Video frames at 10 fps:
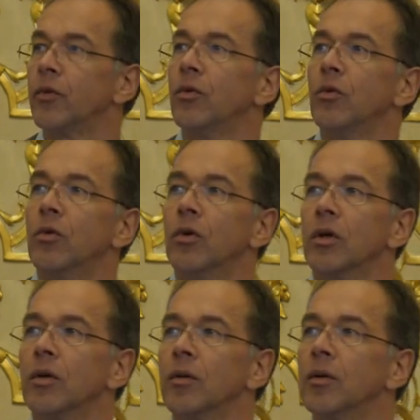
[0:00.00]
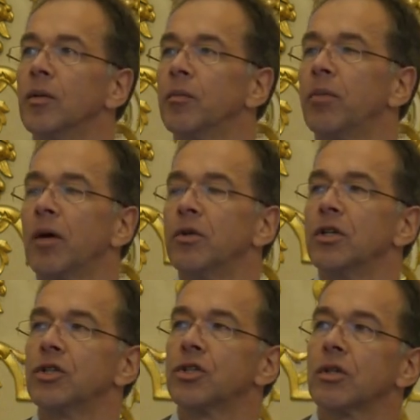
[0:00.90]
to
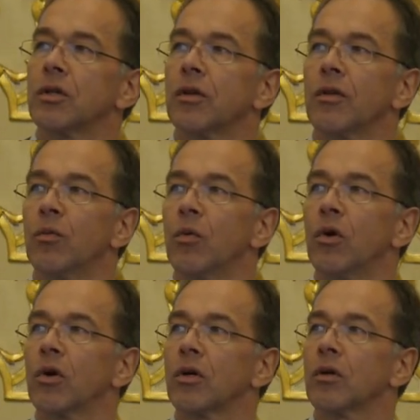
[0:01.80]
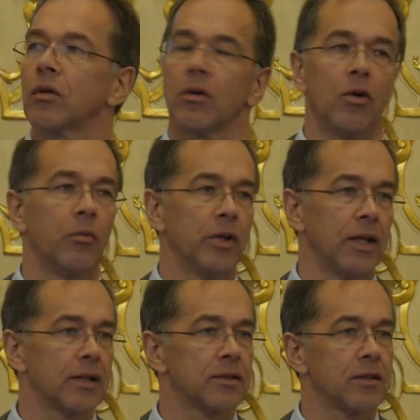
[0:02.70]
publish the work open
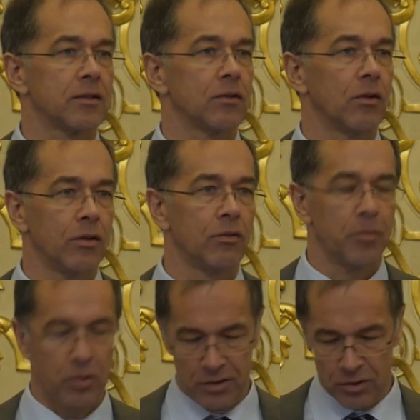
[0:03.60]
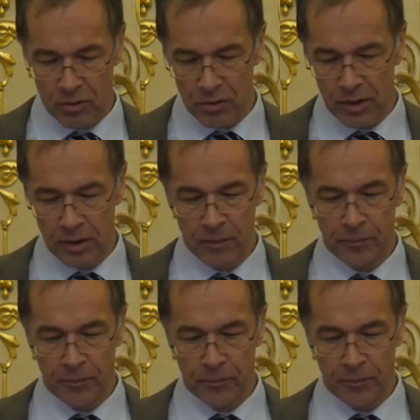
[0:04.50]
access on a repository.